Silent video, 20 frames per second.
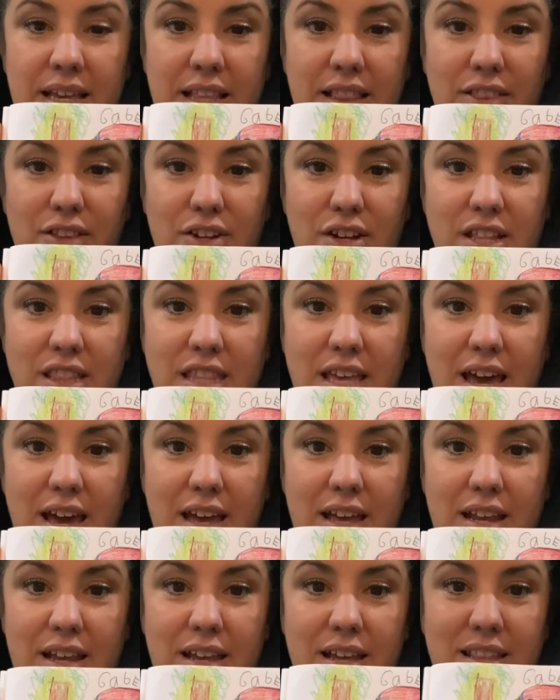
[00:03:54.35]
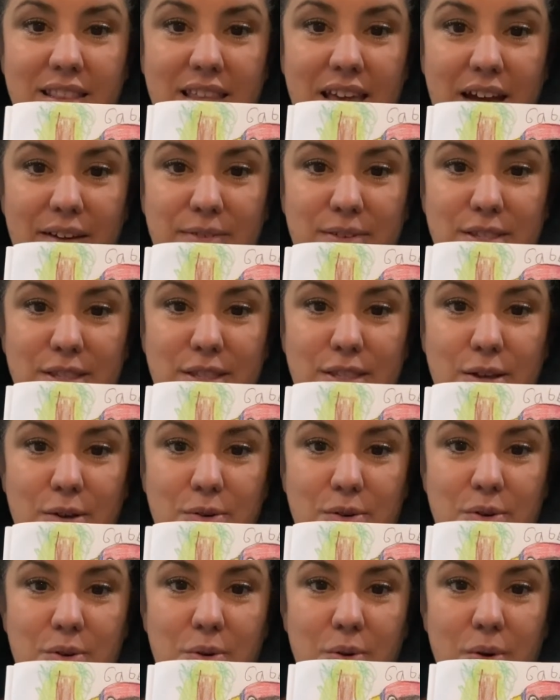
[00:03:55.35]
Look at that. That was
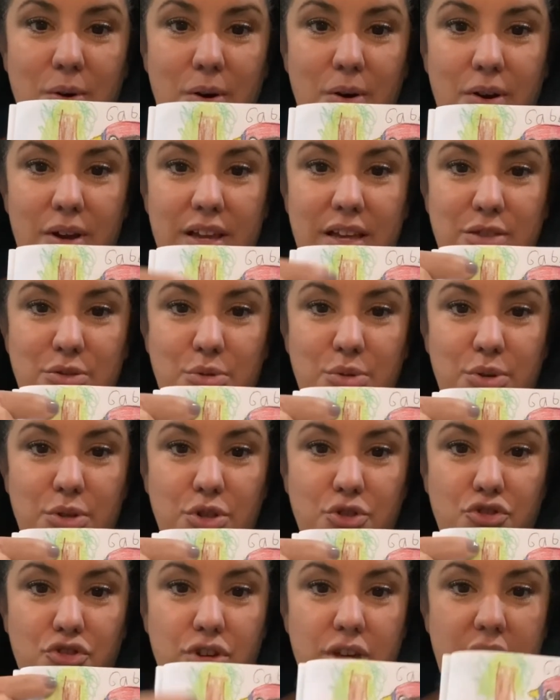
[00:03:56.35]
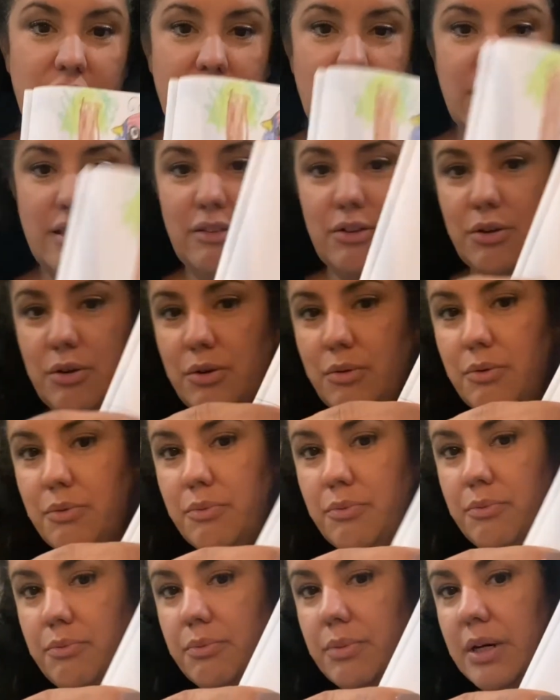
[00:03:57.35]
so cool. He drew a tree and little
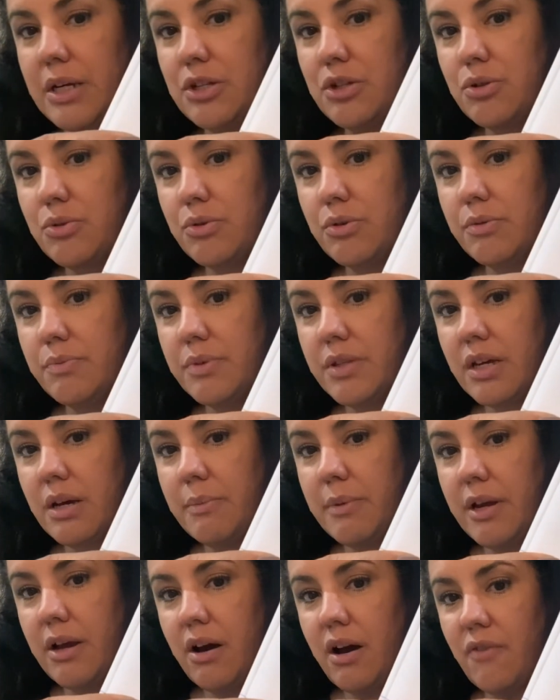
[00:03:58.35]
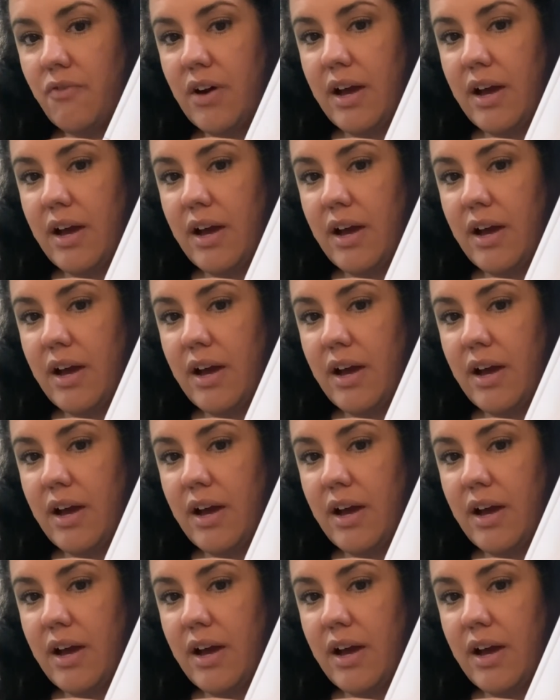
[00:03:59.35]
mushrooms coming off.